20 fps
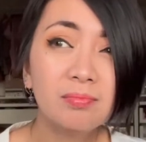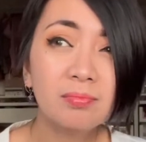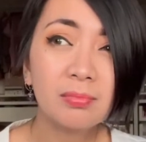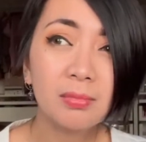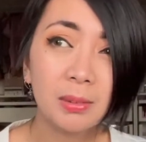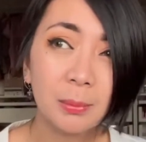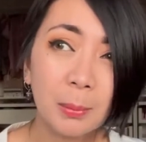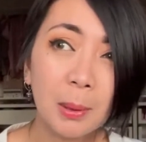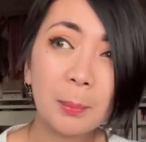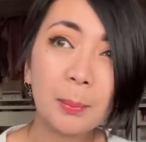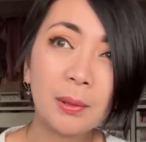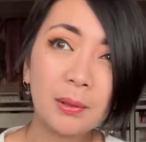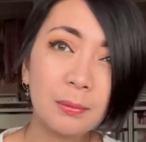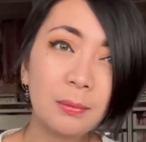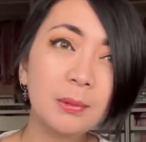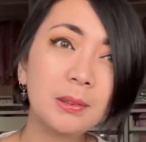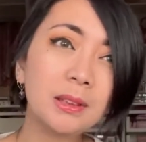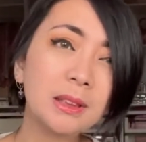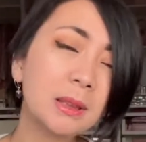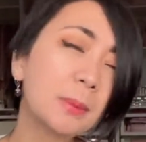my
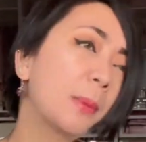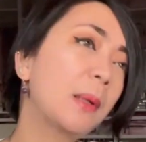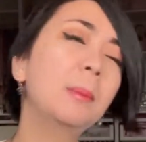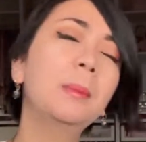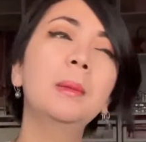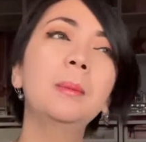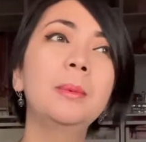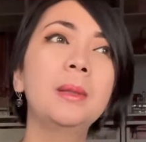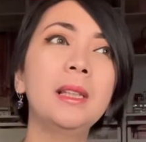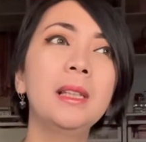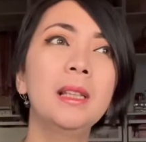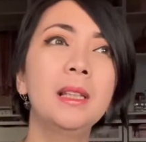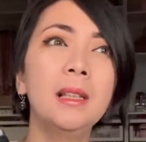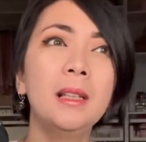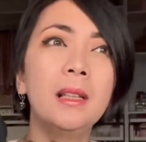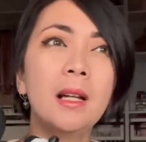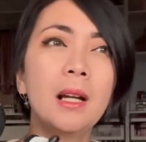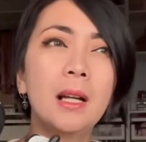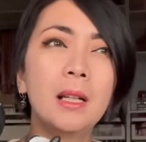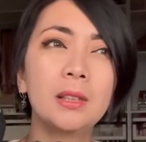preference probably.
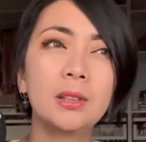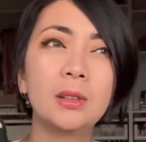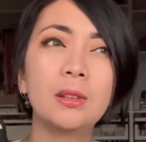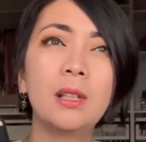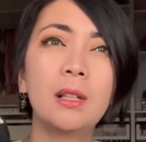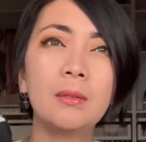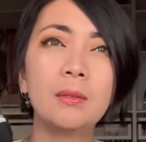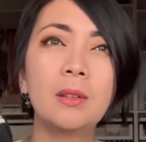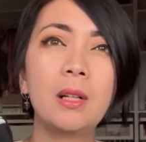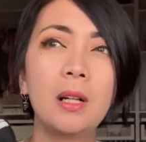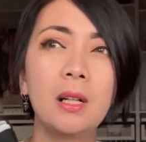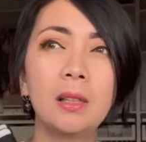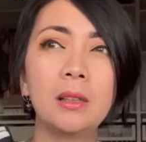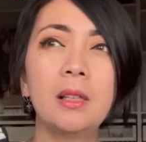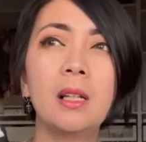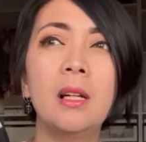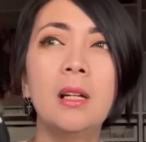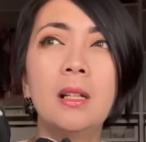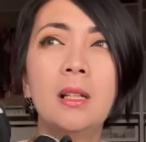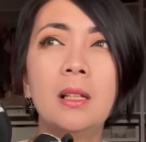I should have
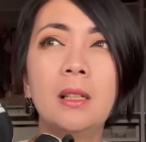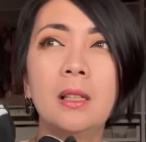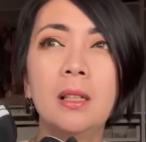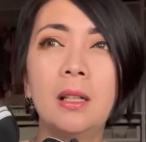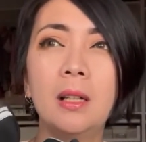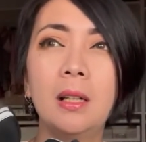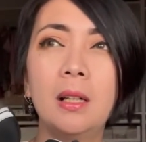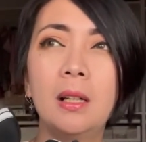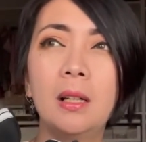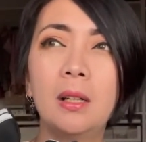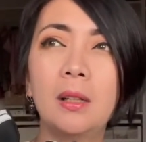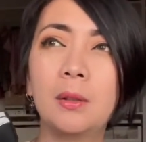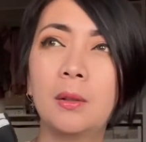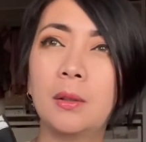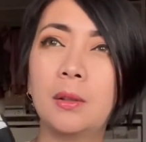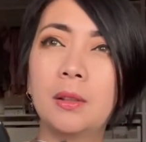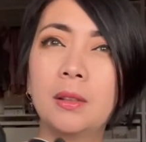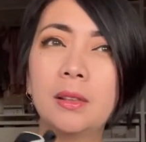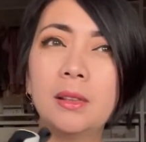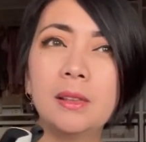gone,
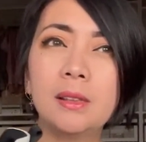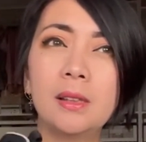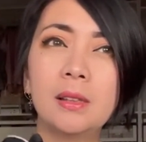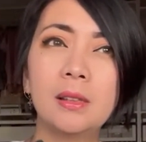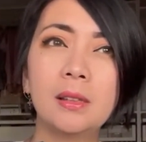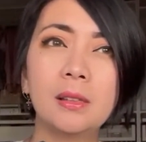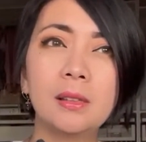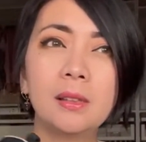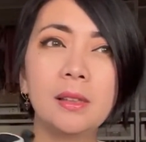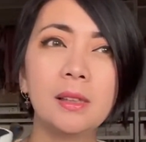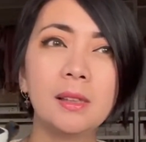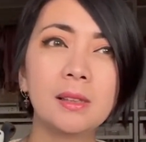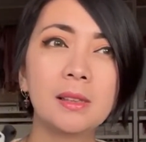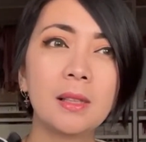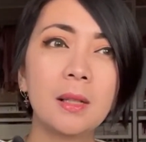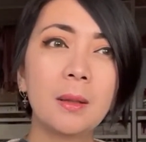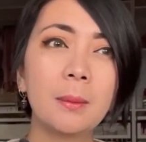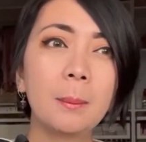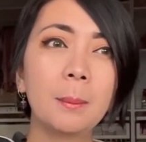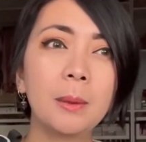or it is
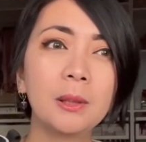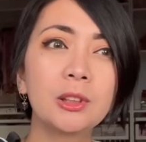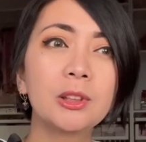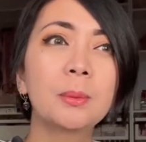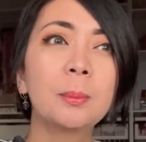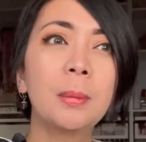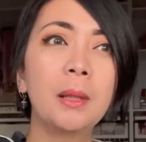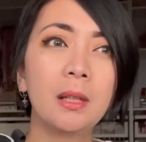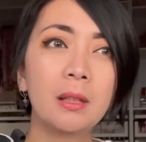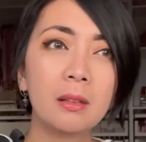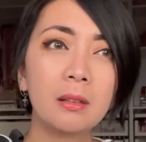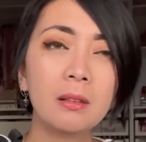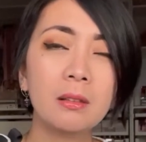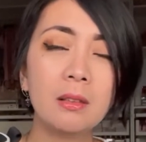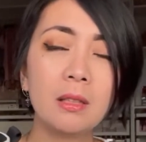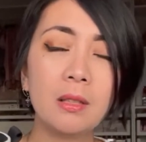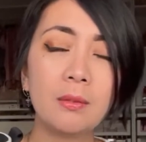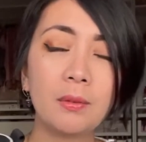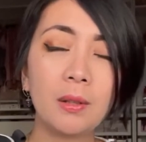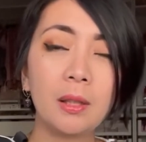much better
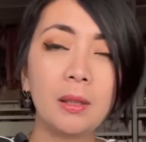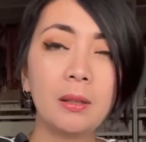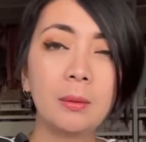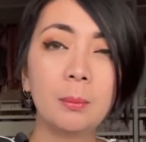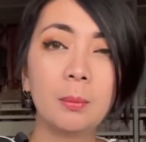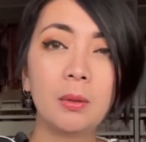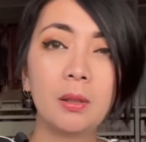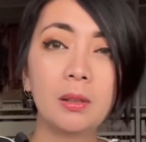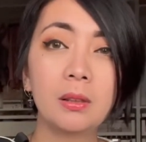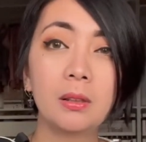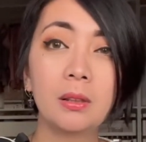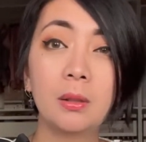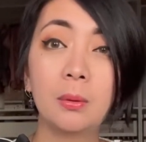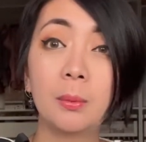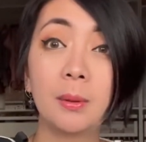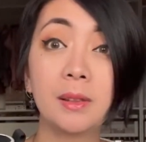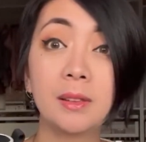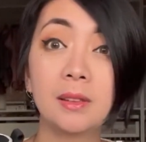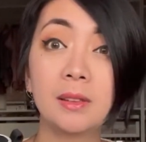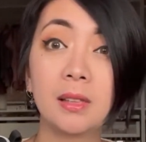if I bought the
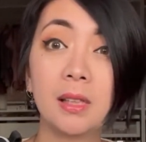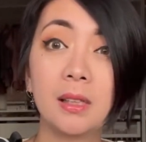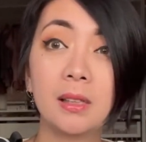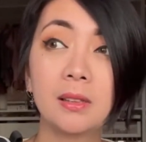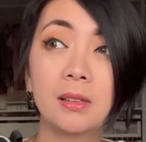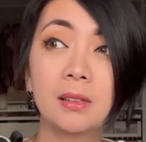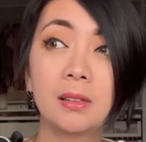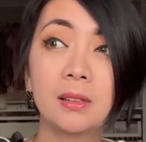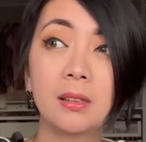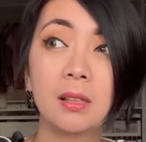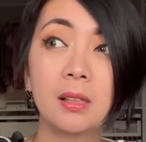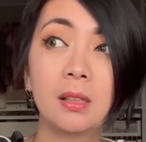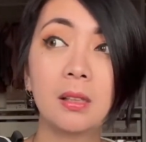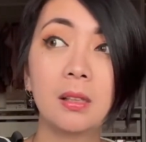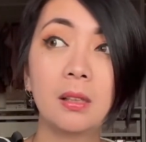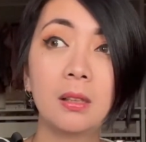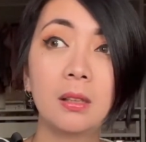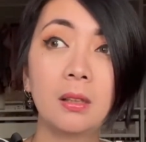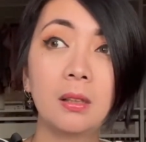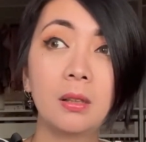one size
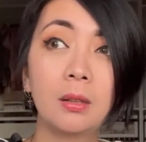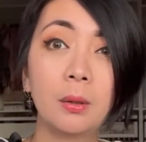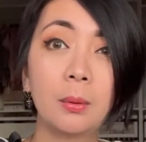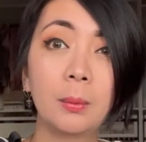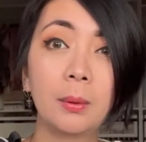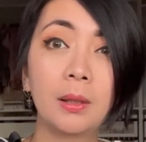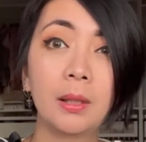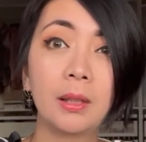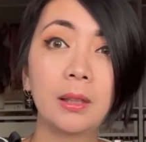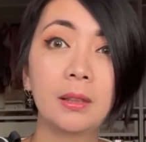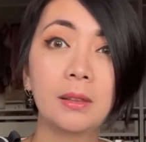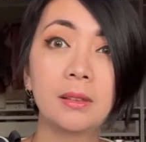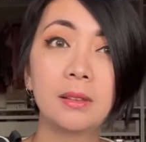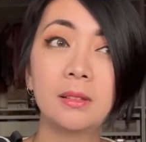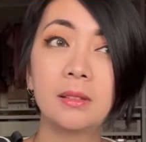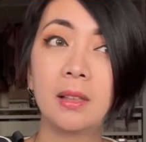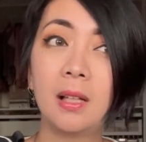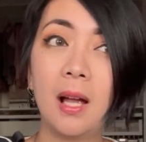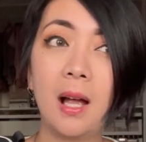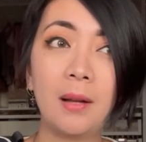lower, like a
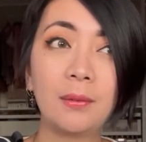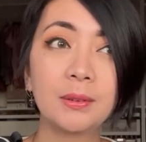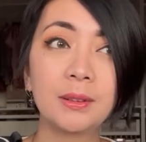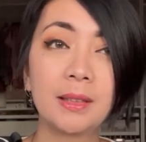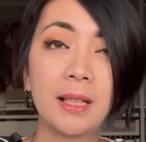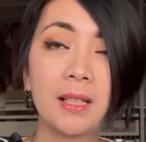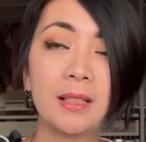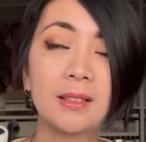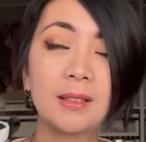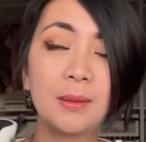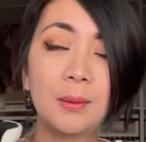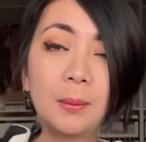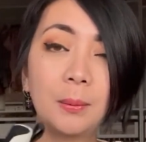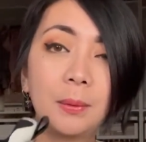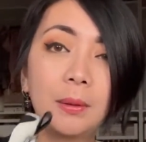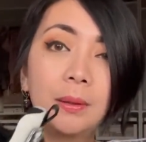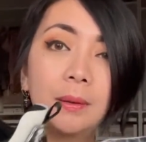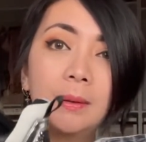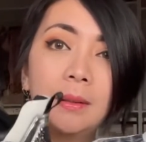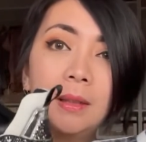half size
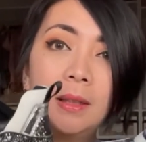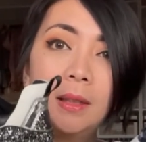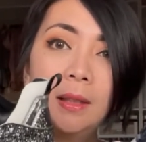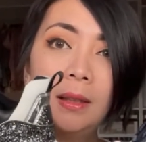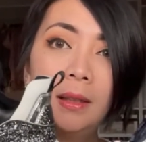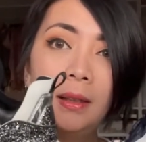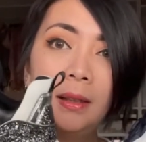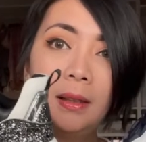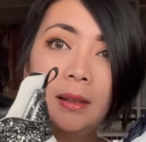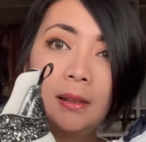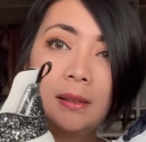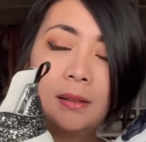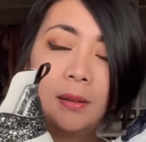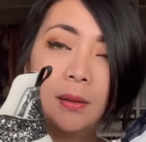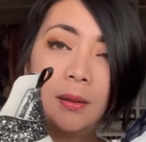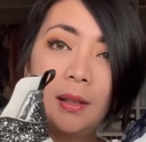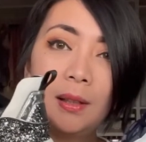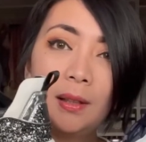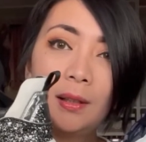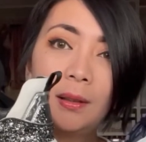lower. So
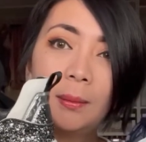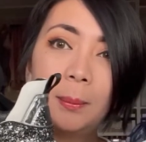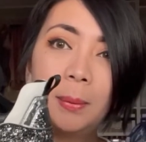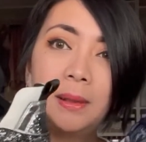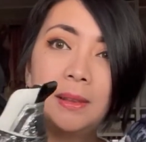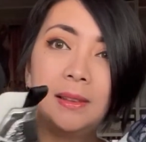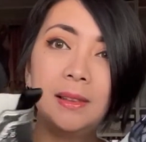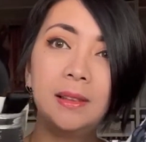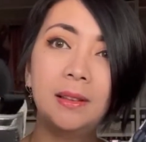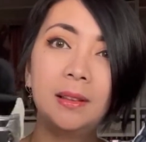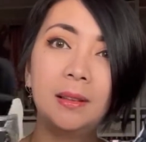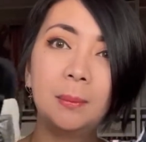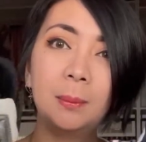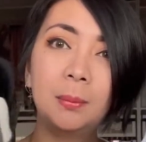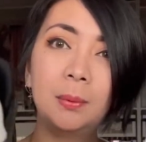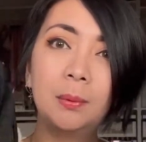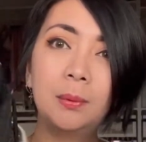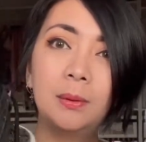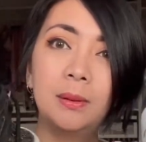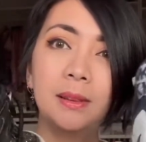there, but they are
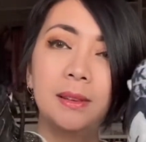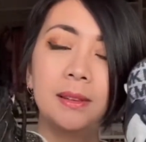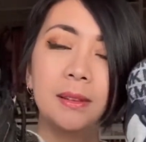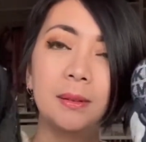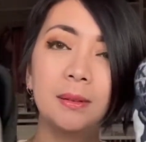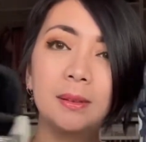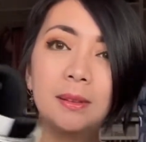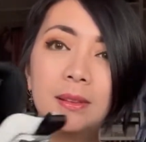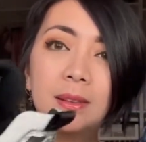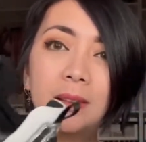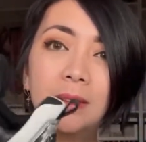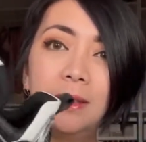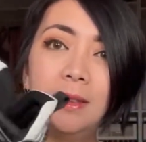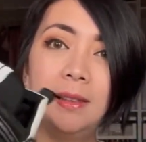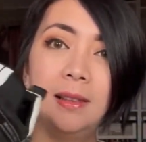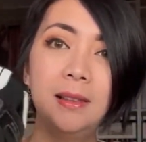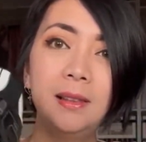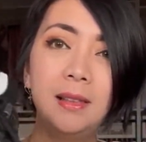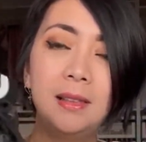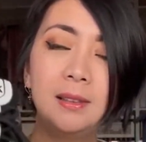both so
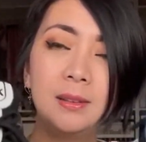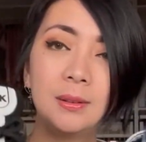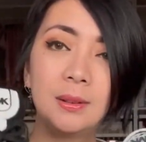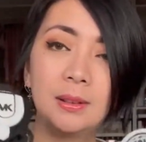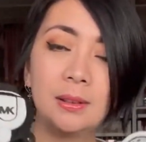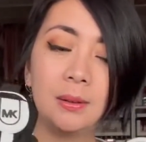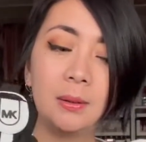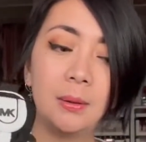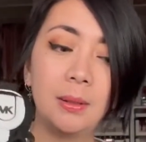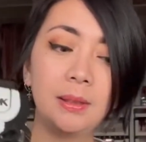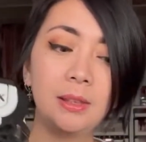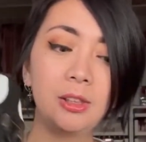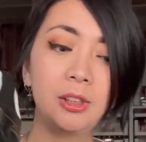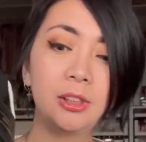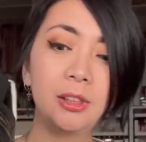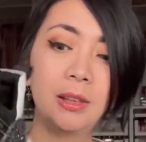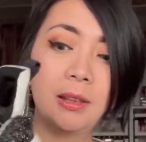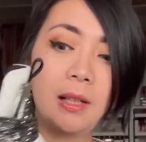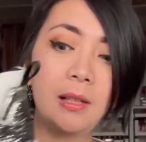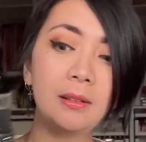stunning. And you can go ahead and
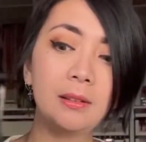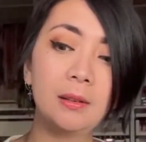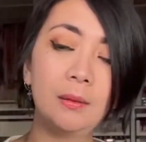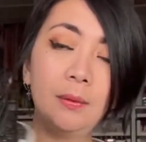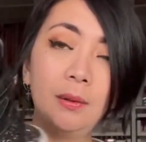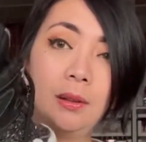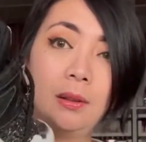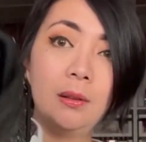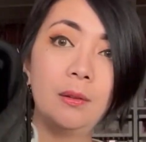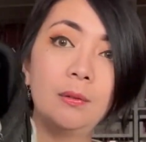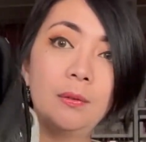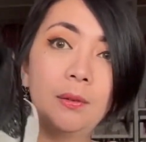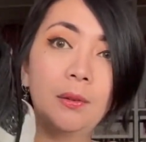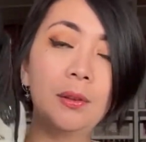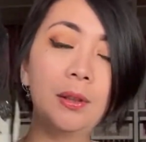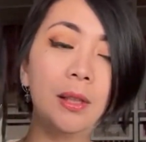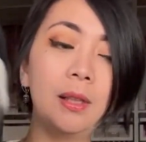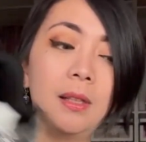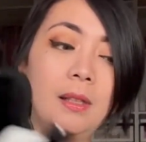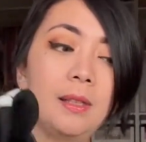check out the video
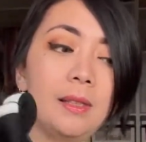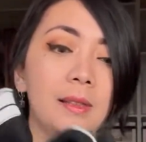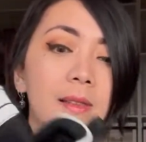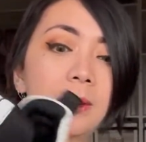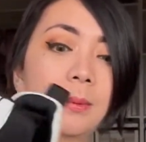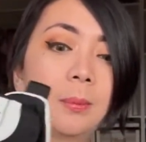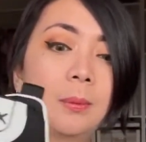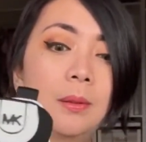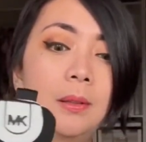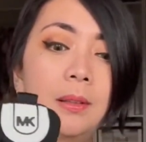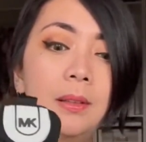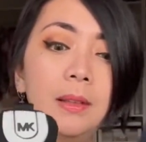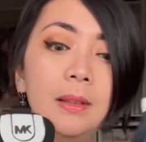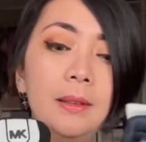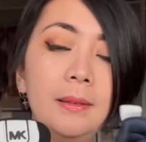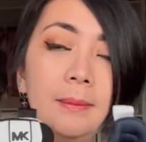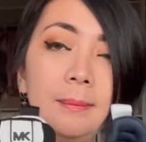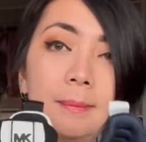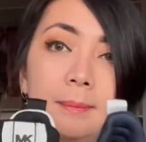for this one,